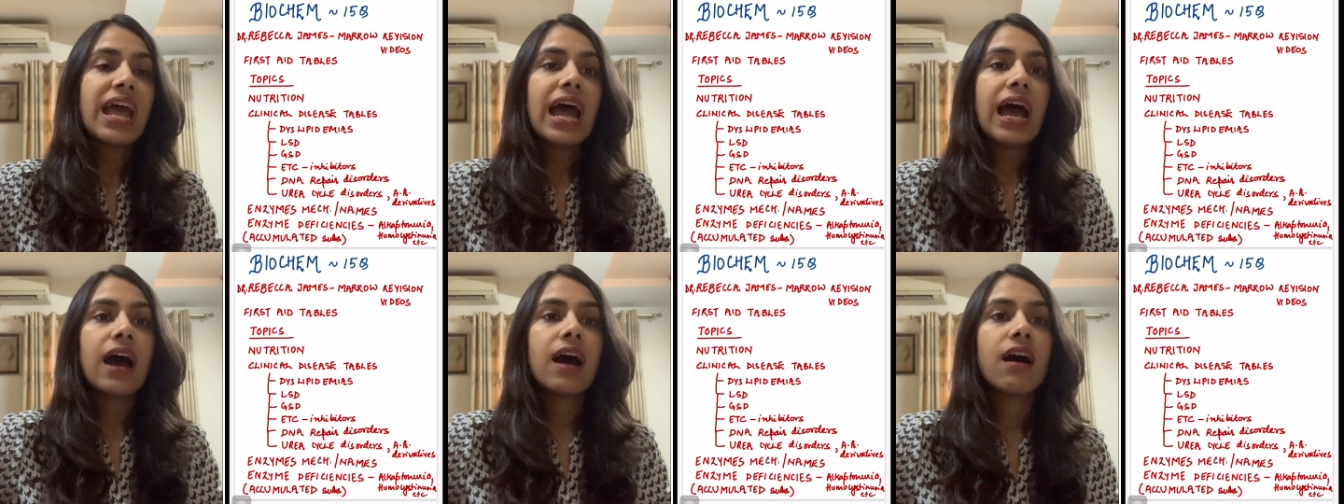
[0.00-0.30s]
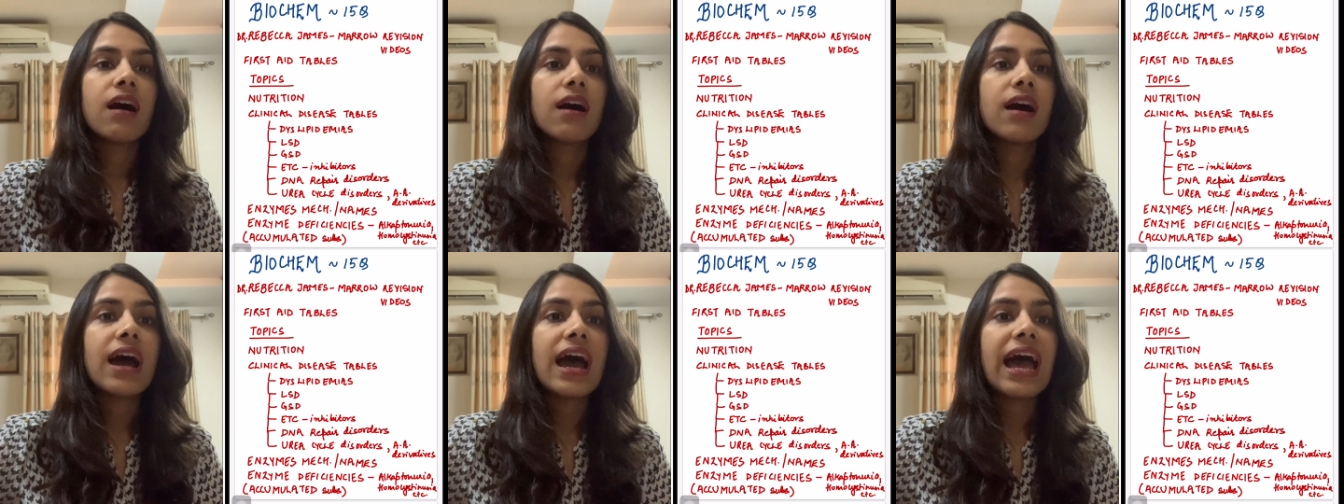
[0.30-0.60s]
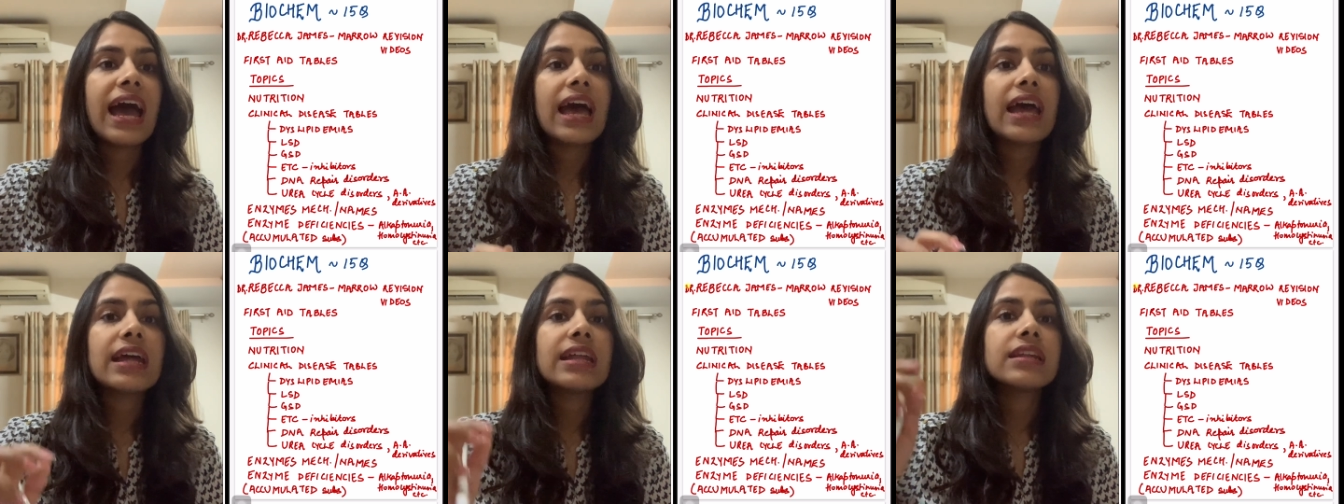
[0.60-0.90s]
uh,
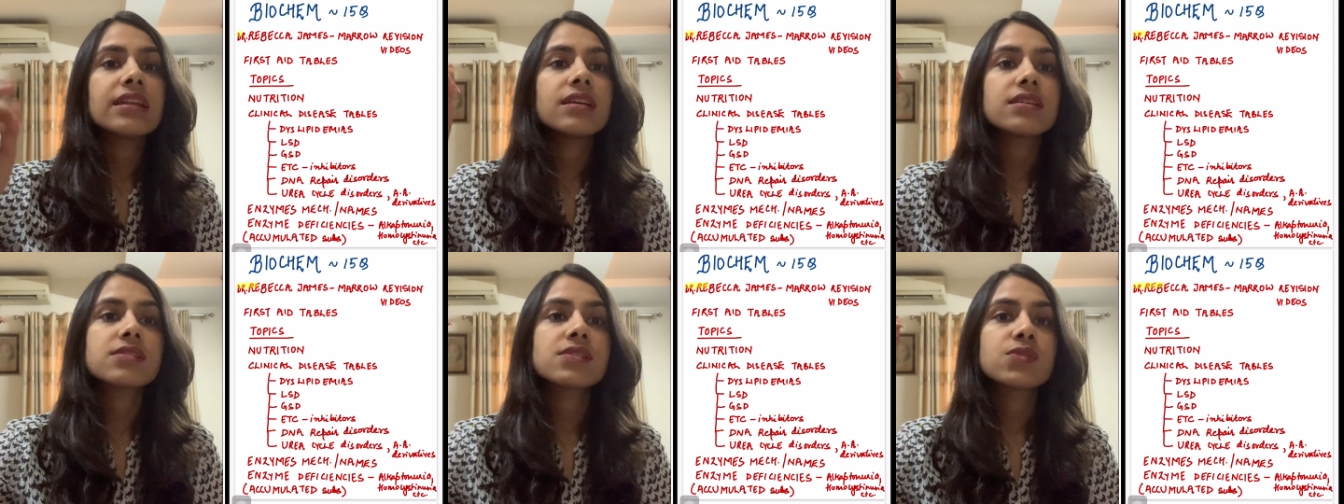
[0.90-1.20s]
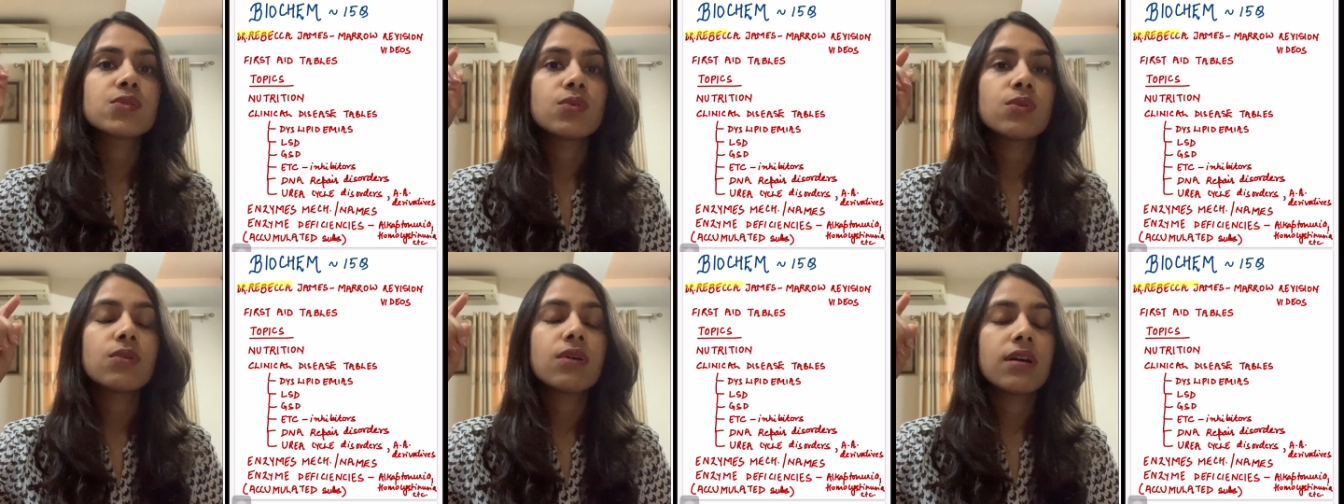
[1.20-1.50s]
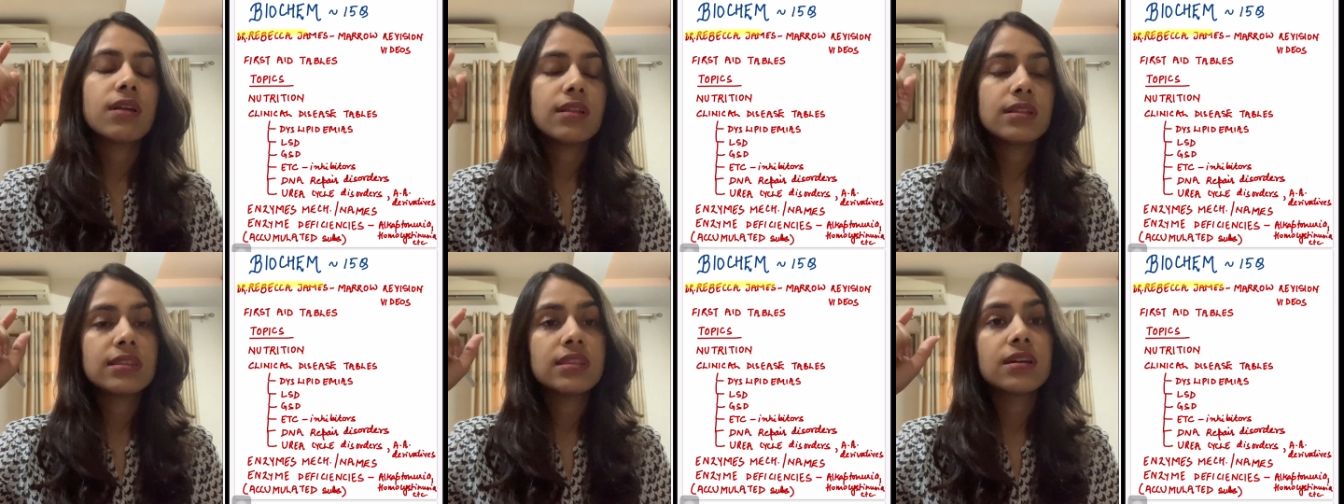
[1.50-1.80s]
and so
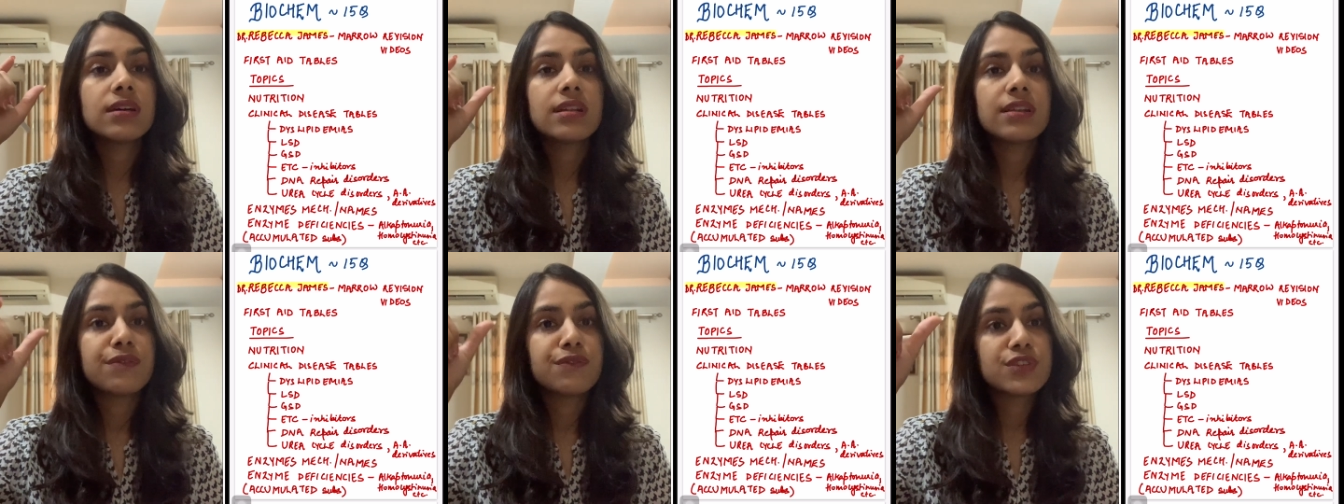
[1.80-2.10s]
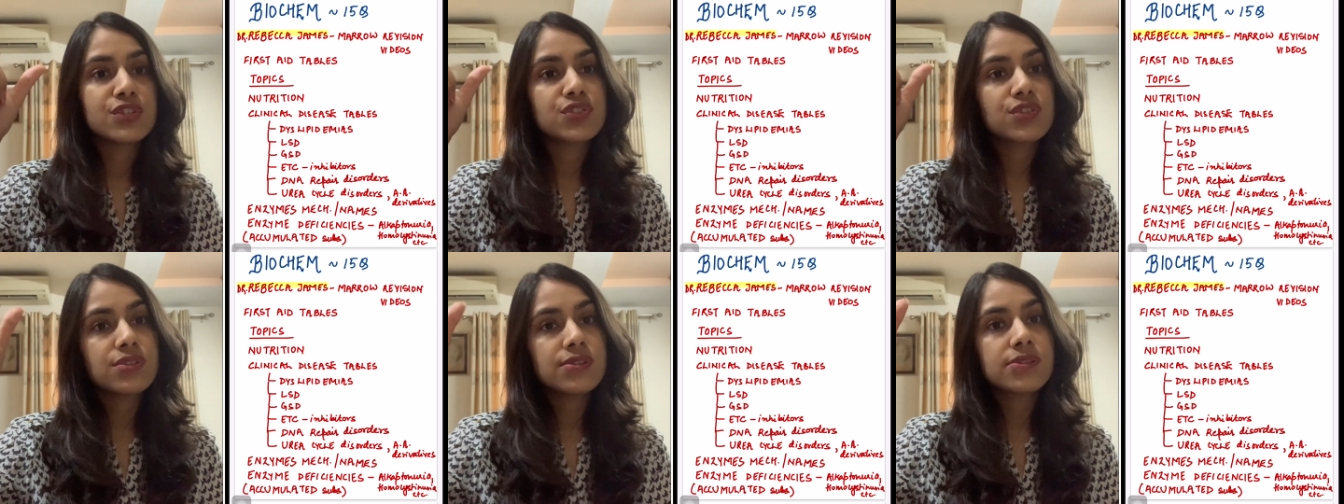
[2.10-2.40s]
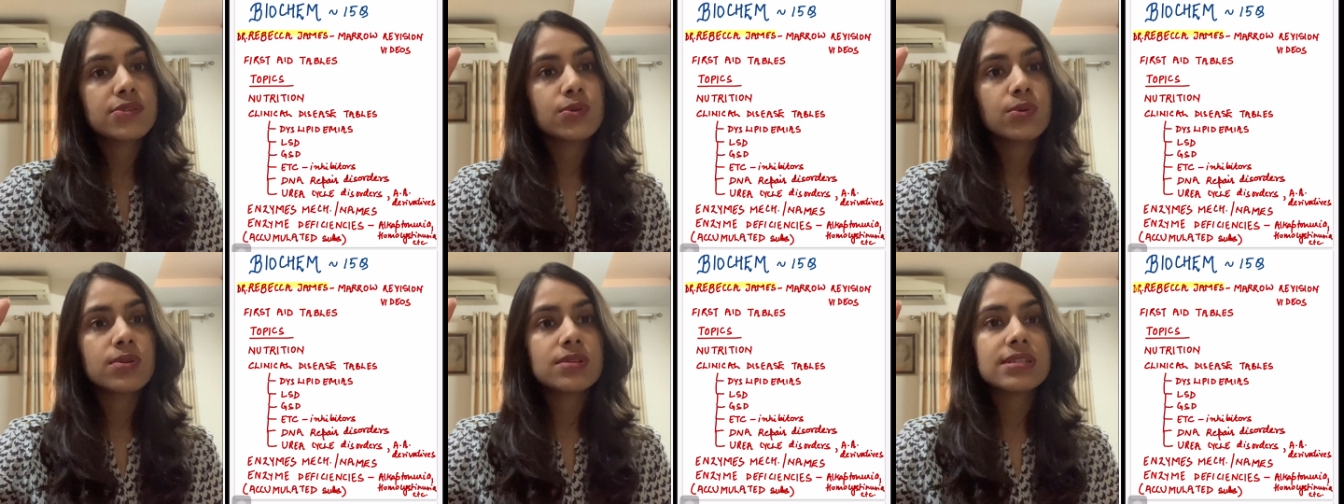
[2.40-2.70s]
the revision
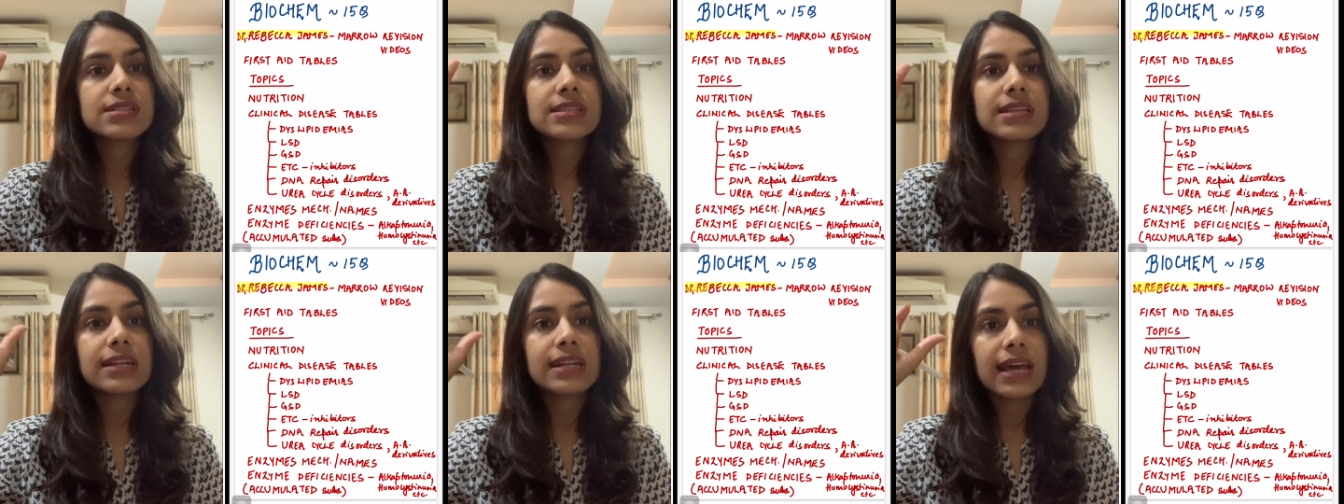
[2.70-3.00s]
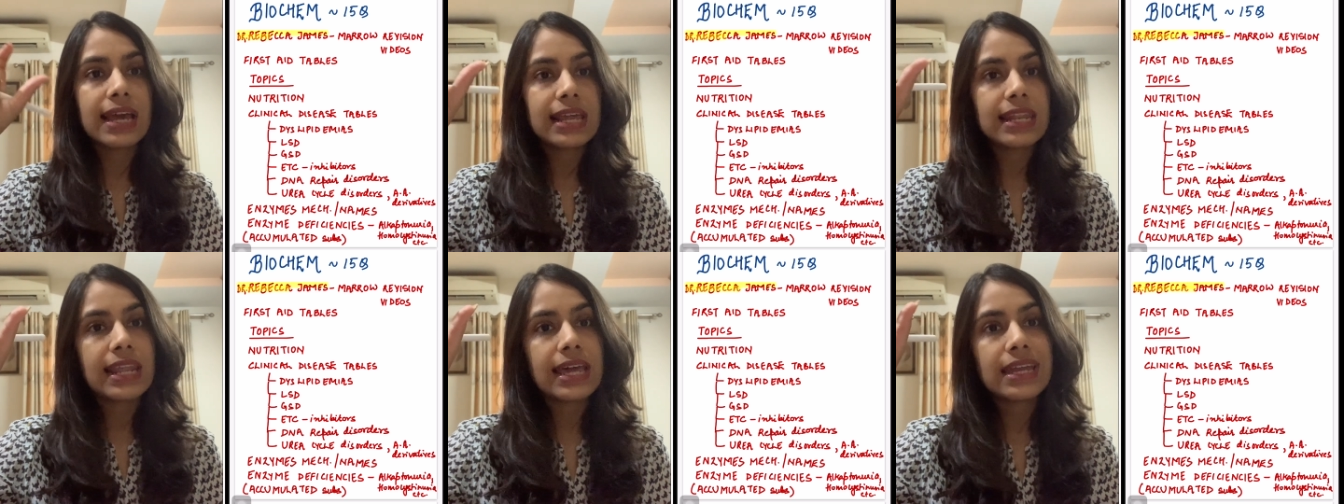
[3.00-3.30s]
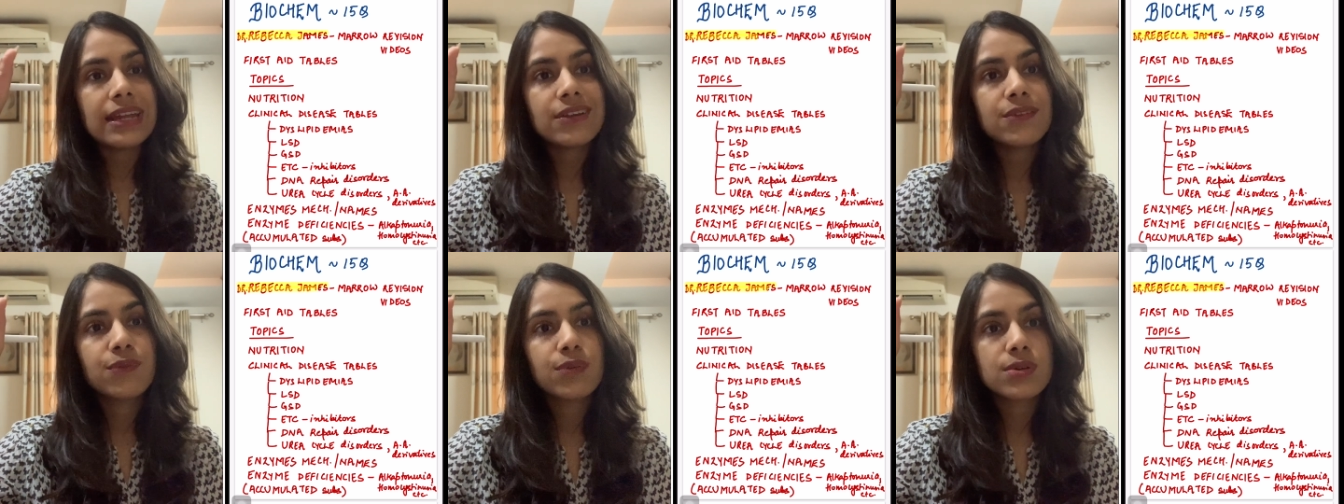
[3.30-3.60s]
source that I
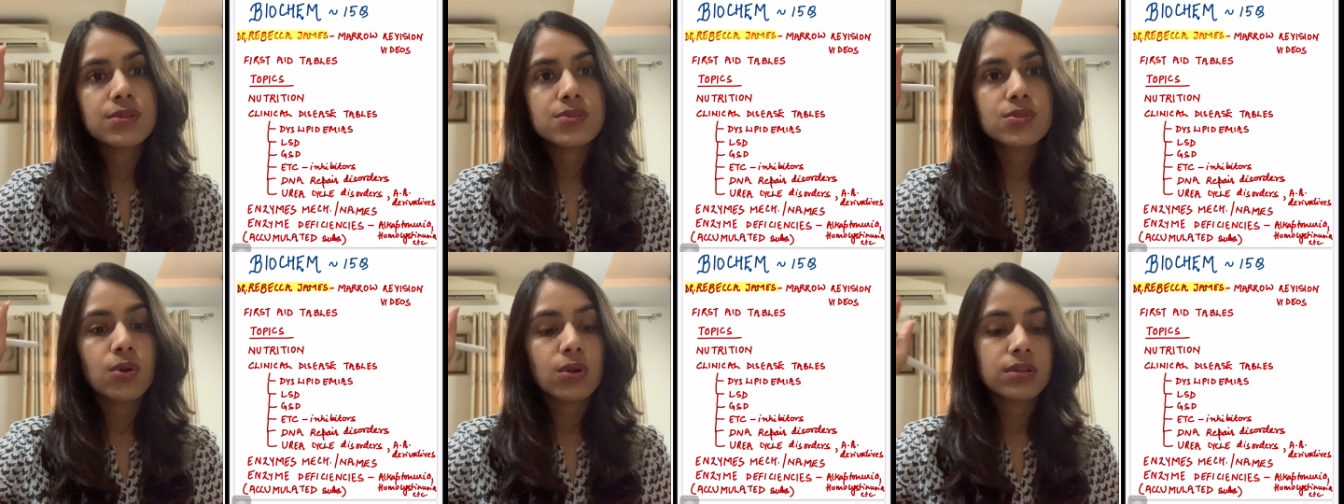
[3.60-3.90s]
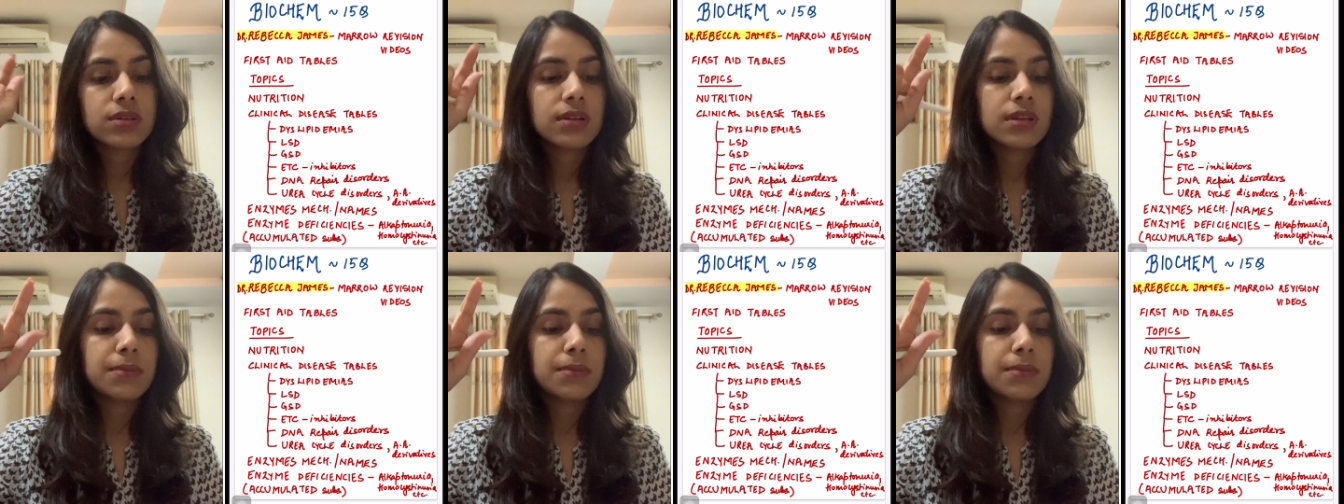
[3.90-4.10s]
liked was Dr.